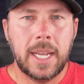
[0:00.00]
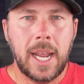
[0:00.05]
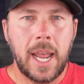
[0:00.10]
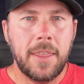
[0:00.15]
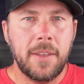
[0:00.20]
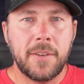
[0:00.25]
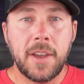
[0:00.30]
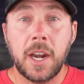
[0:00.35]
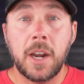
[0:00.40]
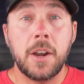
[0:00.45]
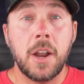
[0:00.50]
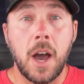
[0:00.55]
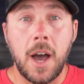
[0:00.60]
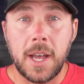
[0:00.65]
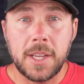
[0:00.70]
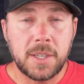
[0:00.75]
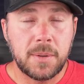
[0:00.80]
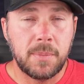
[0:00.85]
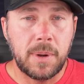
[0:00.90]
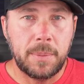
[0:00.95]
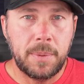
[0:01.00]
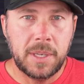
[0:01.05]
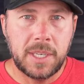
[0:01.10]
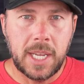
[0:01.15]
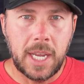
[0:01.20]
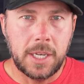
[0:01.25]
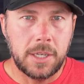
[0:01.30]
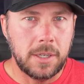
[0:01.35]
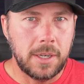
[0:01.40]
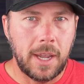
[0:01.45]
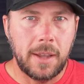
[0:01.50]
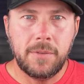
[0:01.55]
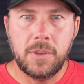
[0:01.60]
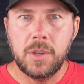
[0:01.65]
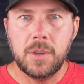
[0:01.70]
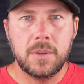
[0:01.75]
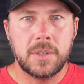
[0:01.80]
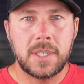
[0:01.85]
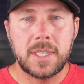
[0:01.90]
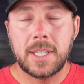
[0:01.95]
And they've got an awesome reputation. I've
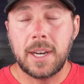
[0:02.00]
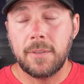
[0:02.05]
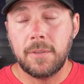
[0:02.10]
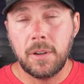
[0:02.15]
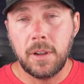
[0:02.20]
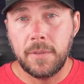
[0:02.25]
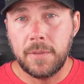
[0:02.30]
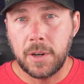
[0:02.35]
used several